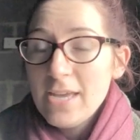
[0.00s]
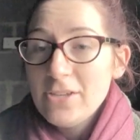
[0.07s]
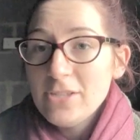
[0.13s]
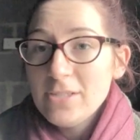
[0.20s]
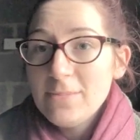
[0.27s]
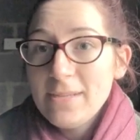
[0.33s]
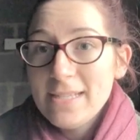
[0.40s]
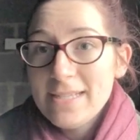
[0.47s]
It
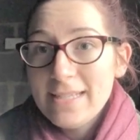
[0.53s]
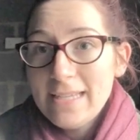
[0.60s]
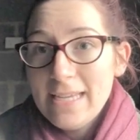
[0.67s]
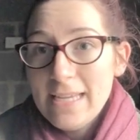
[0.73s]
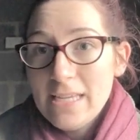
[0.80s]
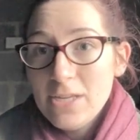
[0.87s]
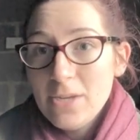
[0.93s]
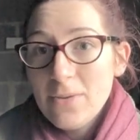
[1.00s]
just means the
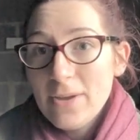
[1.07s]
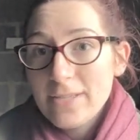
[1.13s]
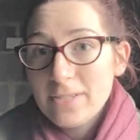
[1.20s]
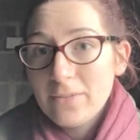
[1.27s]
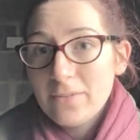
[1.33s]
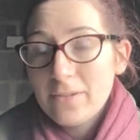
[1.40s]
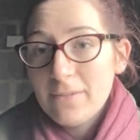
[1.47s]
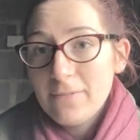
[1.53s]
ewe
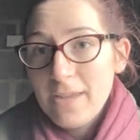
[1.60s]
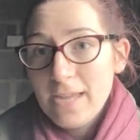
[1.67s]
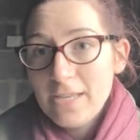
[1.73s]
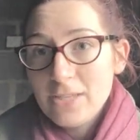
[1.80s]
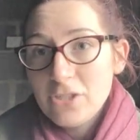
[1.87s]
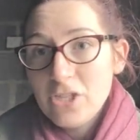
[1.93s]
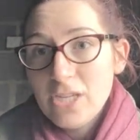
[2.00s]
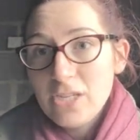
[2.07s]
hasn't got enough
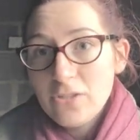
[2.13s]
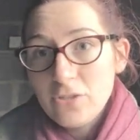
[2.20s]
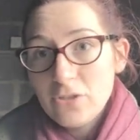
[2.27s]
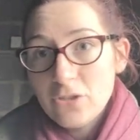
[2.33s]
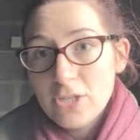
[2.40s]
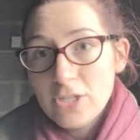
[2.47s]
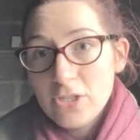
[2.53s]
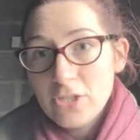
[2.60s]
energy and
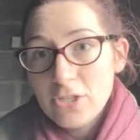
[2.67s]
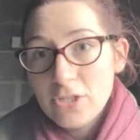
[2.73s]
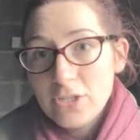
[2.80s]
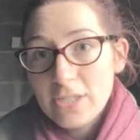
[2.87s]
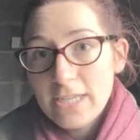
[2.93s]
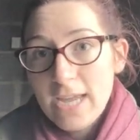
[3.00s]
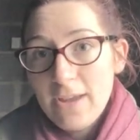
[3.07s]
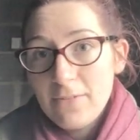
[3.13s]
nutrition
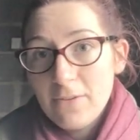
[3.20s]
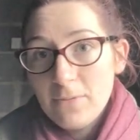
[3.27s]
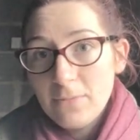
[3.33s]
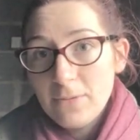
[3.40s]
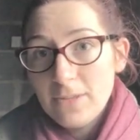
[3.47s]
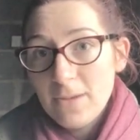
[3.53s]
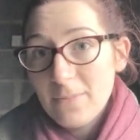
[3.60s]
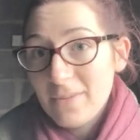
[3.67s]
to carry on
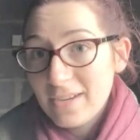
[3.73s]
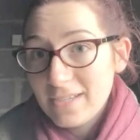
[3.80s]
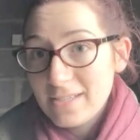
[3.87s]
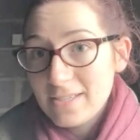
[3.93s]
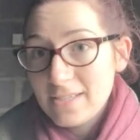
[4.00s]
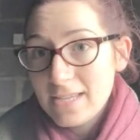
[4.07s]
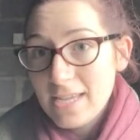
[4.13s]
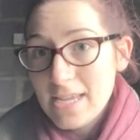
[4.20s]
with her
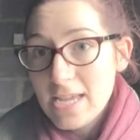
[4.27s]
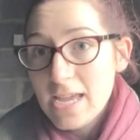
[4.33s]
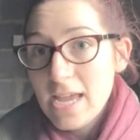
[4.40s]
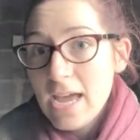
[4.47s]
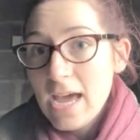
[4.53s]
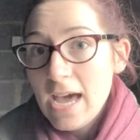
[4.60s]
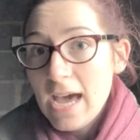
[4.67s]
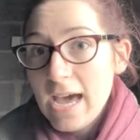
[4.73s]
pregnancy,
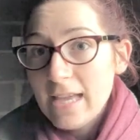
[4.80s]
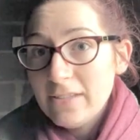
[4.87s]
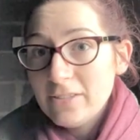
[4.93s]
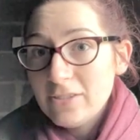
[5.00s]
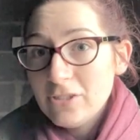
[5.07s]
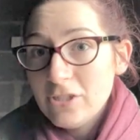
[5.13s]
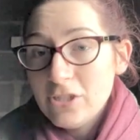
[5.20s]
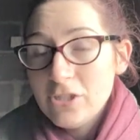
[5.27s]

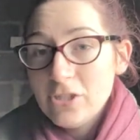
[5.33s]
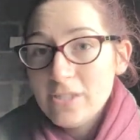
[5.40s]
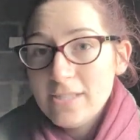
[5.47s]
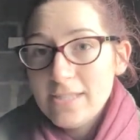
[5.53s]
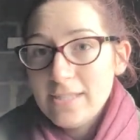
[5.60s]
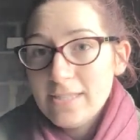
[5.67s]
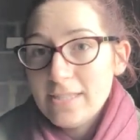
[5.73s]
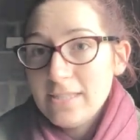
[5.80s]
and she just
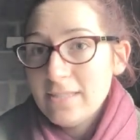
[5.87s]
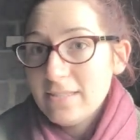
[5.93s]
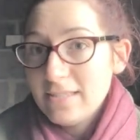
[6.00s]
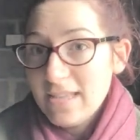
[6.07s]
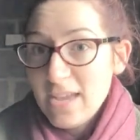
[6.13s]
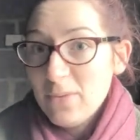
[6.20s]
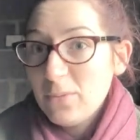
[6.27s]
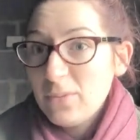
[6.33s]
needs to
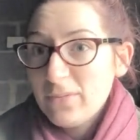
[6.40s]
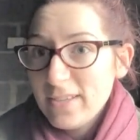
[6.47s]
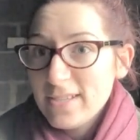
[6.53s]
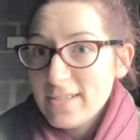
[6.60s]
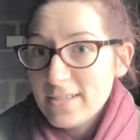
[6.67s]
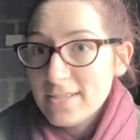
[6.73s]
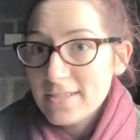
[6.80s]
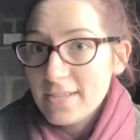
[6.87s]
get all of
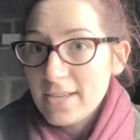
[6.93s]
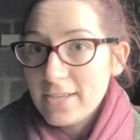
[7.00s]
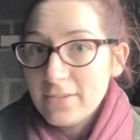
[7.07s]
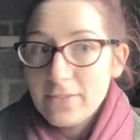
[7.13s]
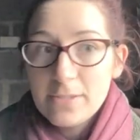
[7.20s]
this inside her.